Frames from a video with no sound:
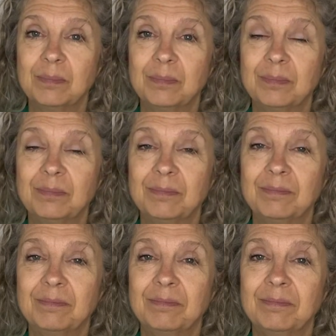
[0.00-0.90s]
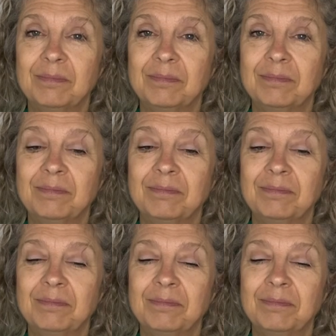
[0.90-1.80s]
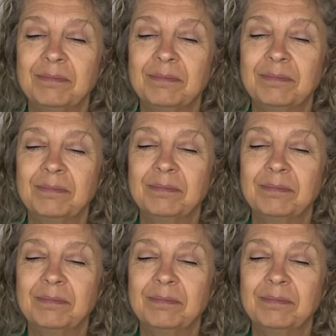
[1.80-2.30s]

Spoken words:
(no one is talking)